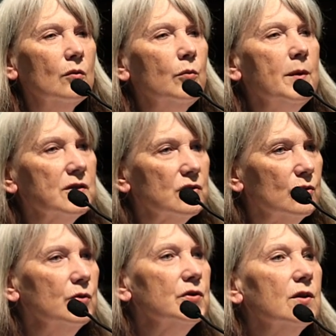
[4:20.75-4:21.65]
We must
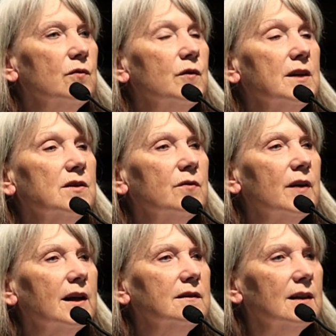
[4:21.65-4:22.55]
also face the
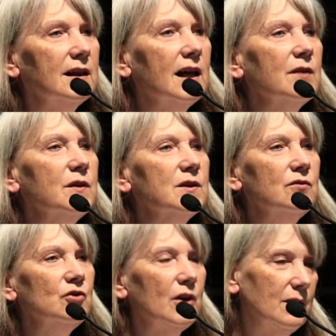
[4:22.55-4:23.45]
fact that life is
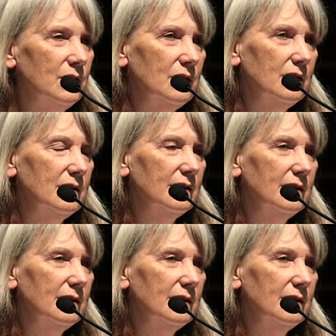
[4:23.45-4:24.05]
unjust.